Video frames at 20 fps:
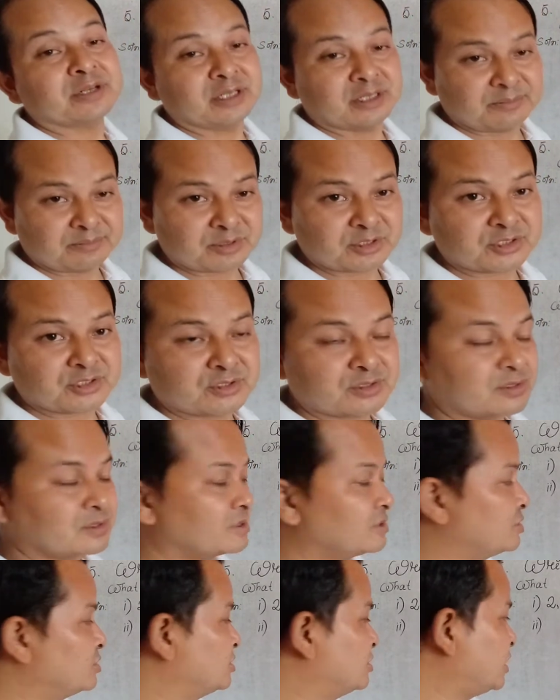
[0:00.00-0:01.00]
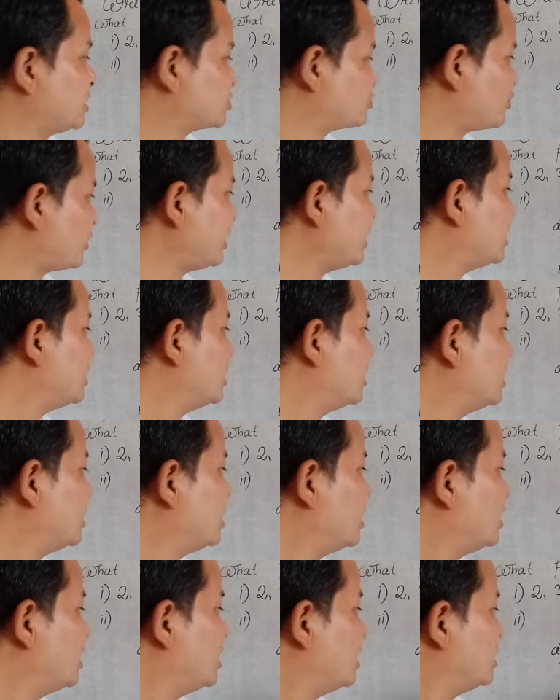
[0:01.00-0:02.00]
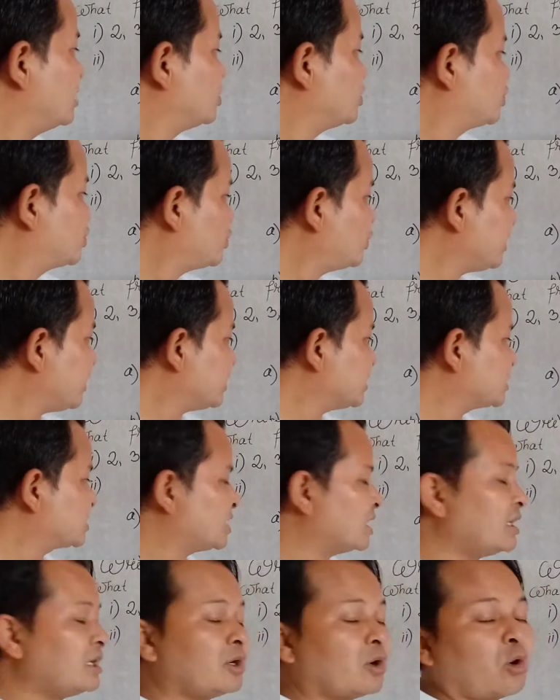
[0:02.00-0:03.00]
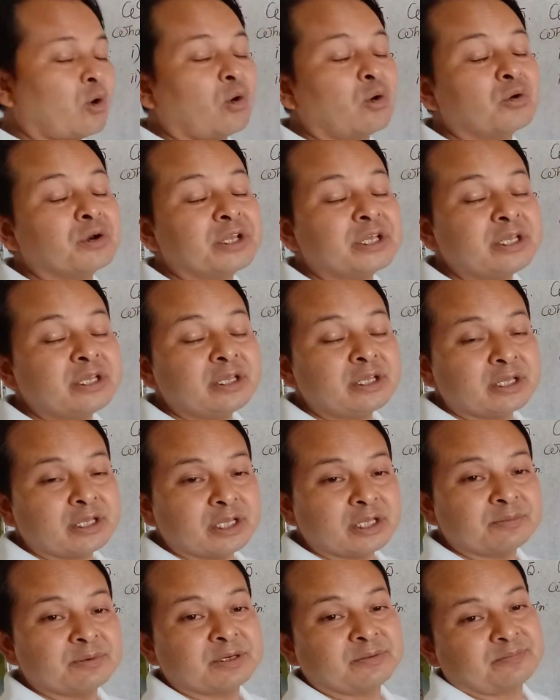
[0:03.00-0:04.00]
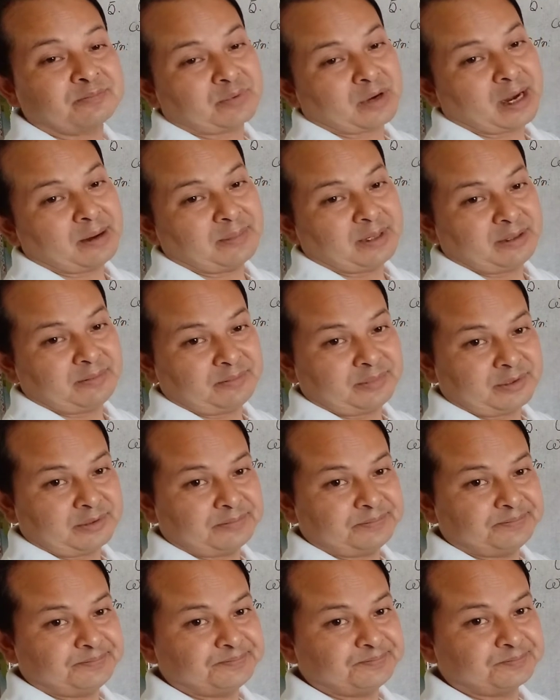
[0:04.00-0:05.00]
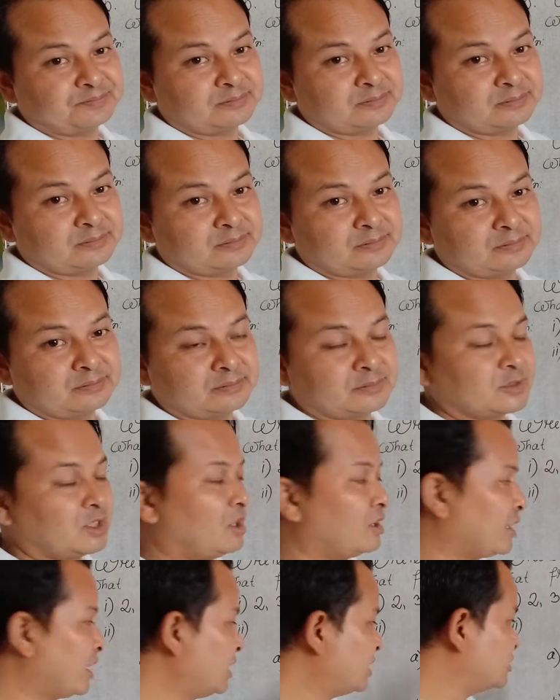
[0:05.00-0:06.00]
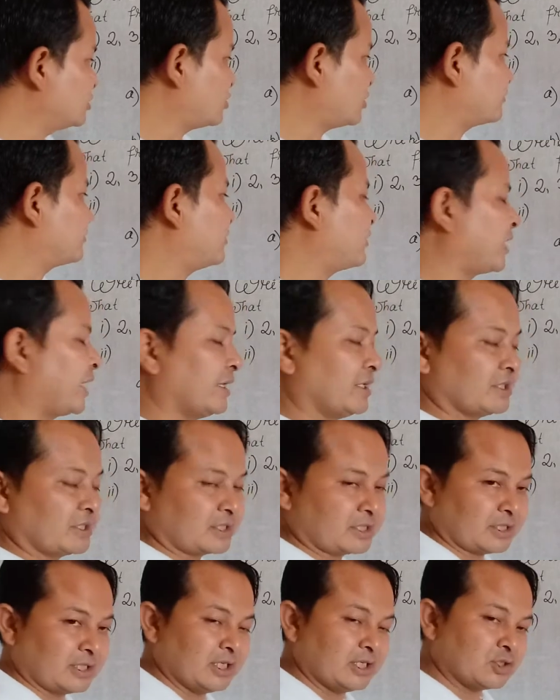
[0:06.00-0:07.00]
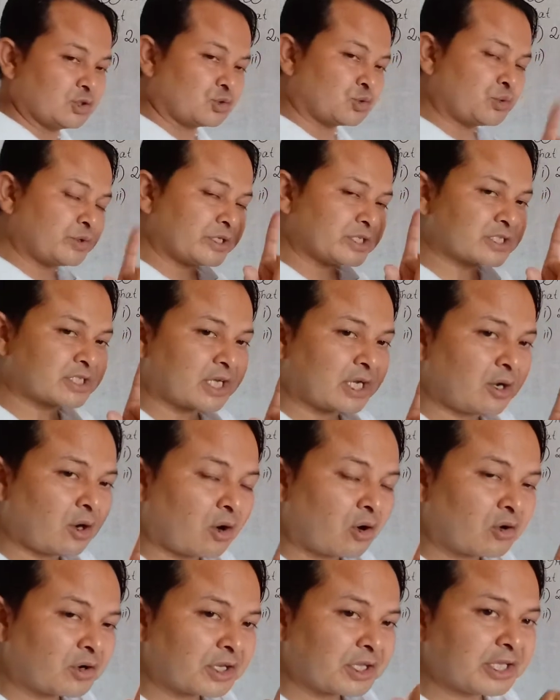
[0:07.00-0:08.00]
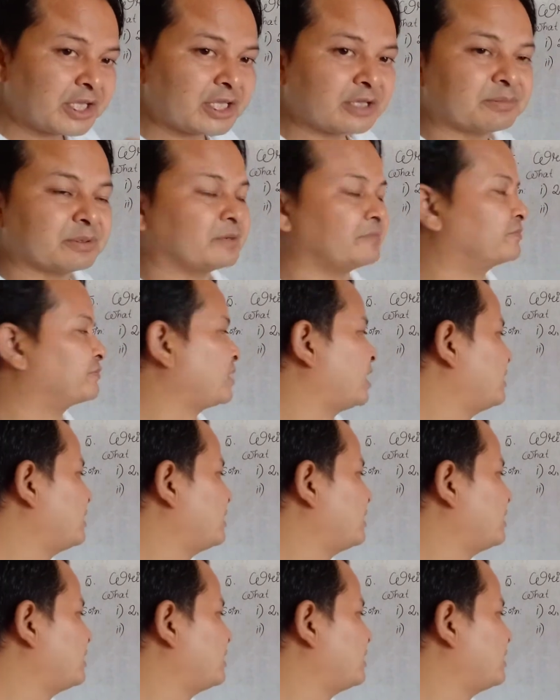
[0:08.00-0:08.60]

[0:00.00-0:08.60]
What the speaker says: numbers. That's why 2 is the only even prime number. Okay, don't forget it. 2 is the only even prime